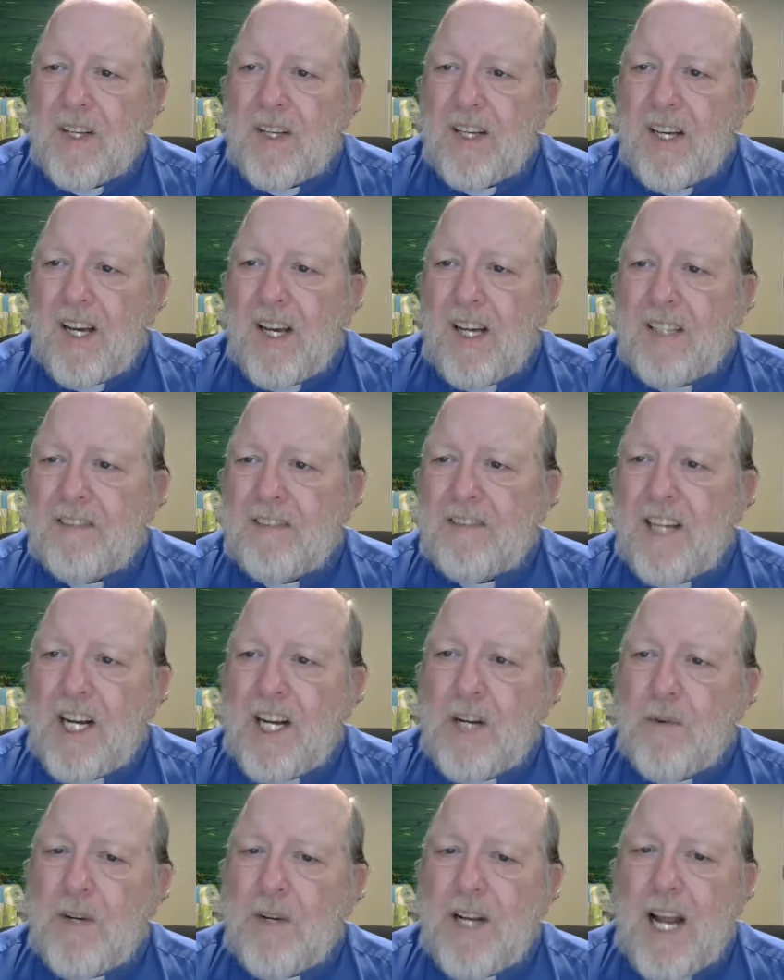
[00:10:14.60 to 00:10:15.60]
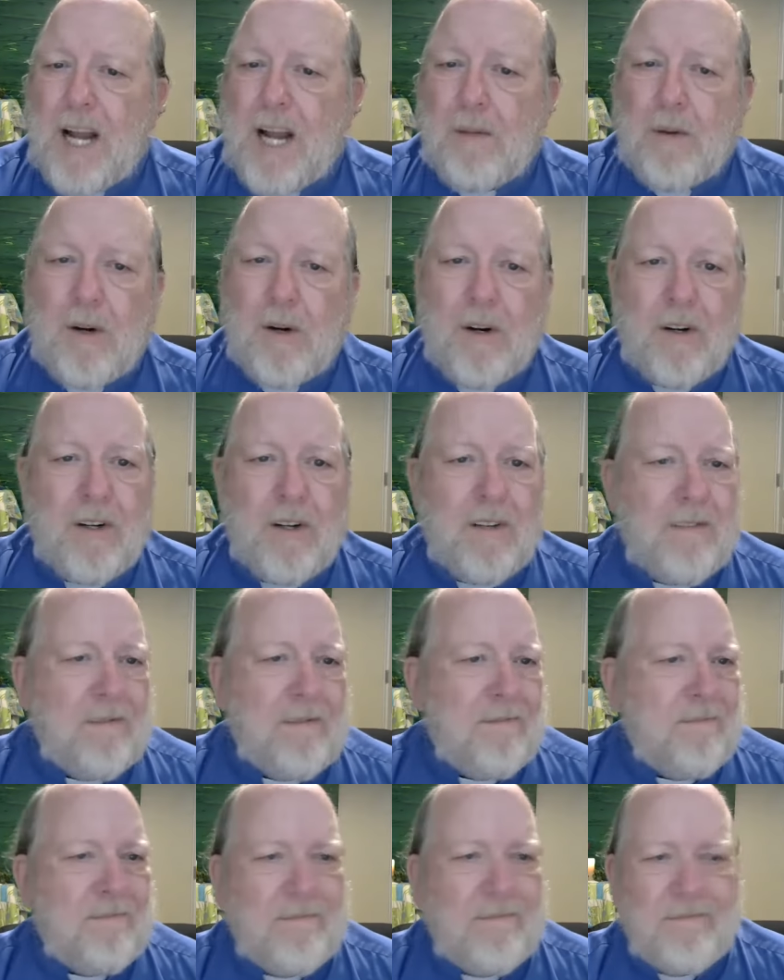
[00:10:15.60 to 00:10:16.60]
and say to a neighbor,
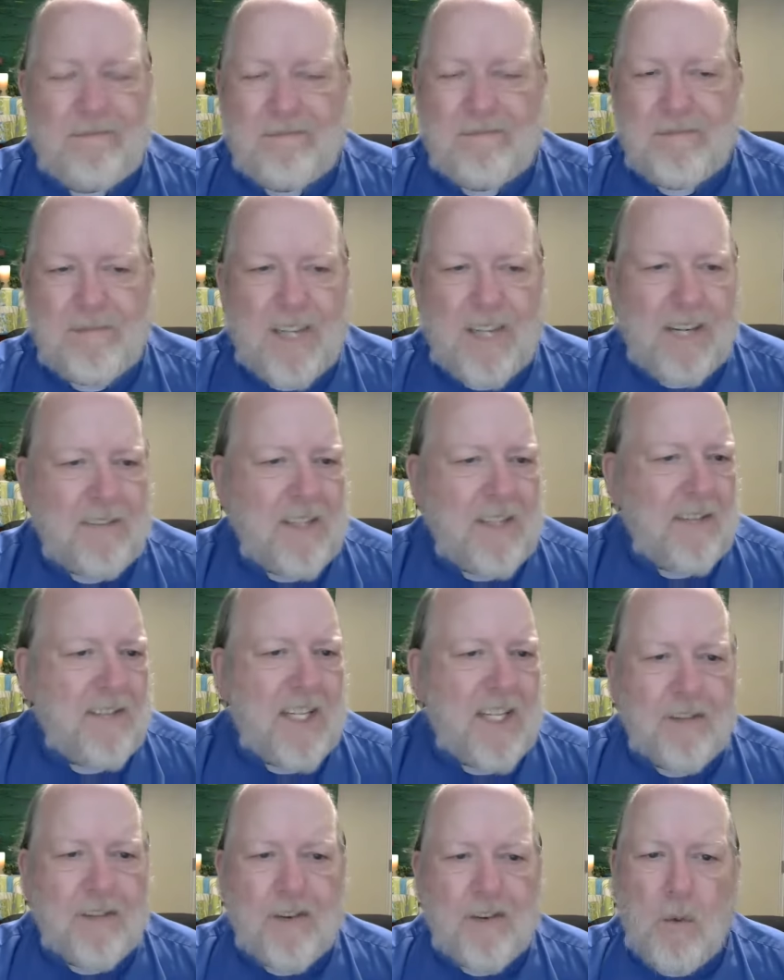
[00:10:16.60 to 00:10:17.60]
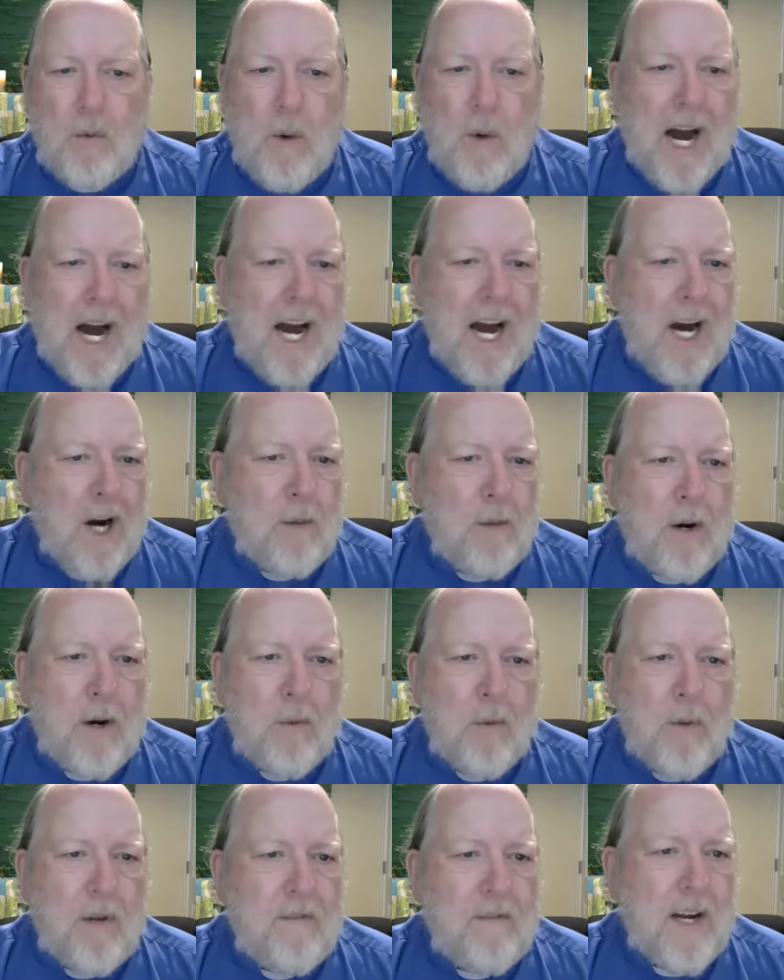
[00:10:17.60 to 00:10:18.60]
I've lived here for a while,
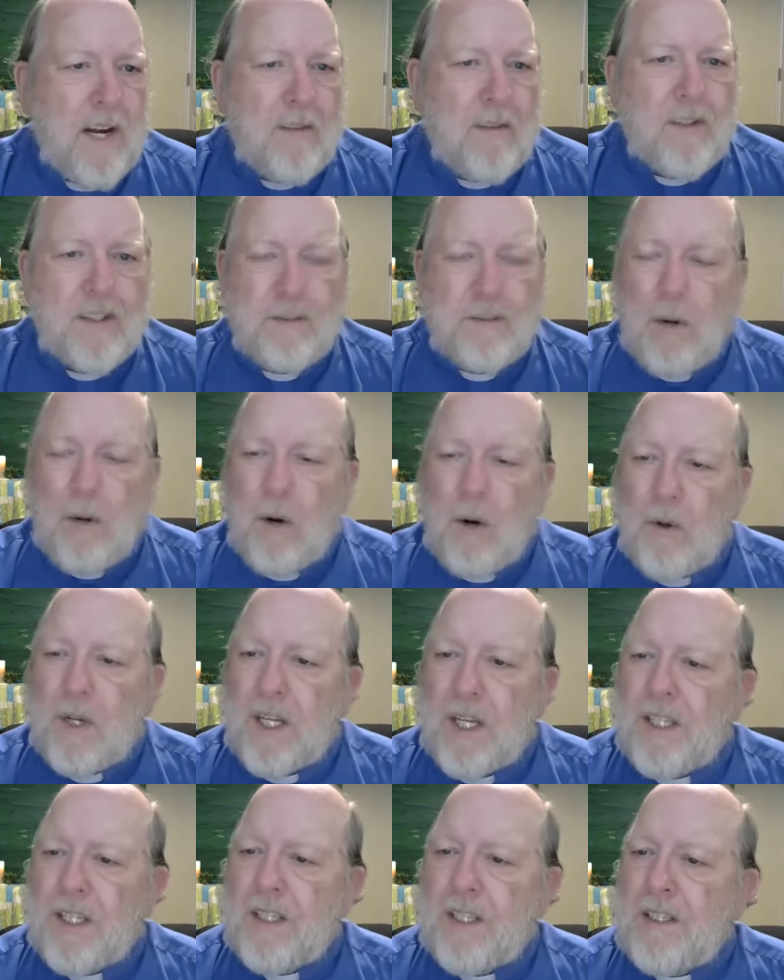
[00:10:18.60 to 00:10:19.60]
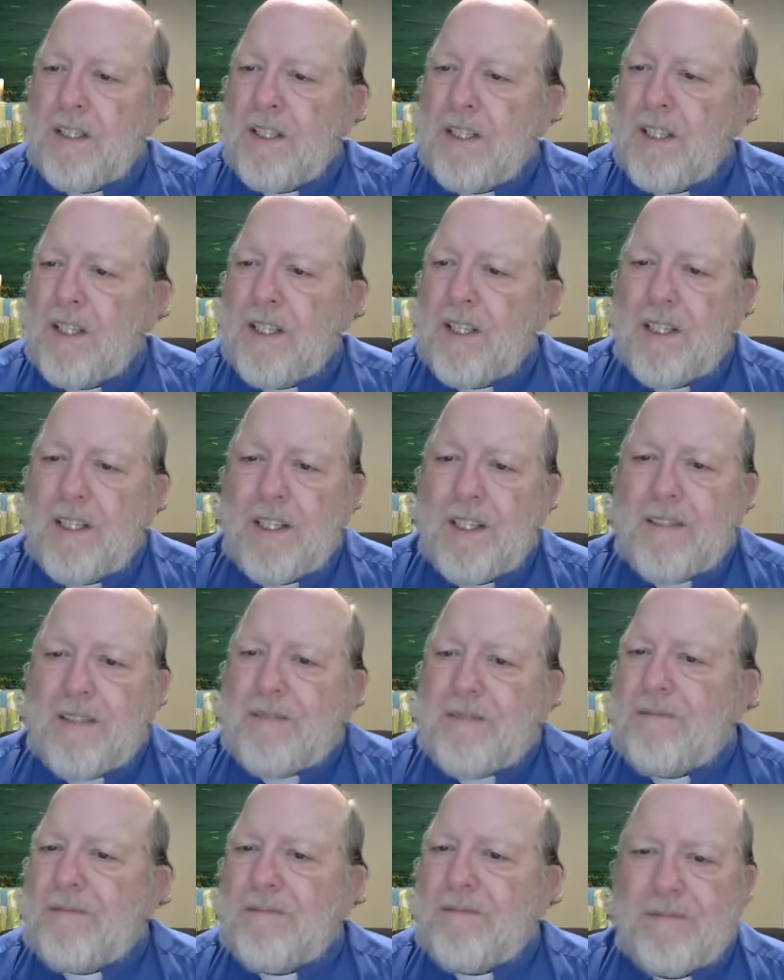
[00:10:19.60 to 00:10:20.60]
but we've never spoken.
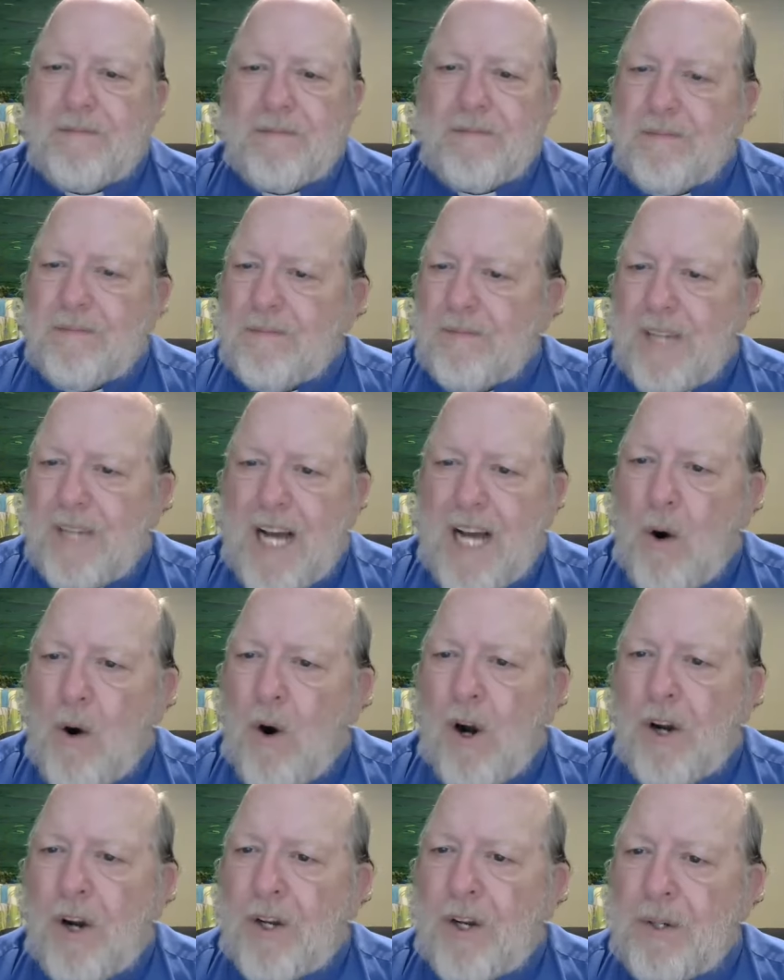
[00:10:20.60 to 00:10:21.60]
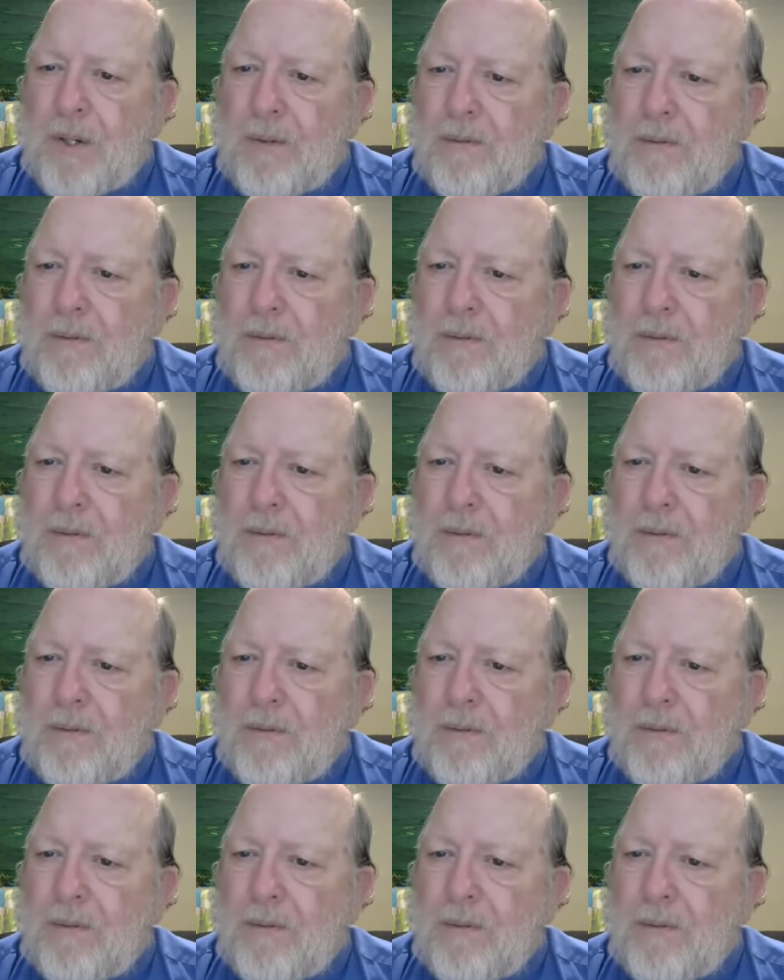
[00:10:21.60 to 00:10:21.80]
How are you?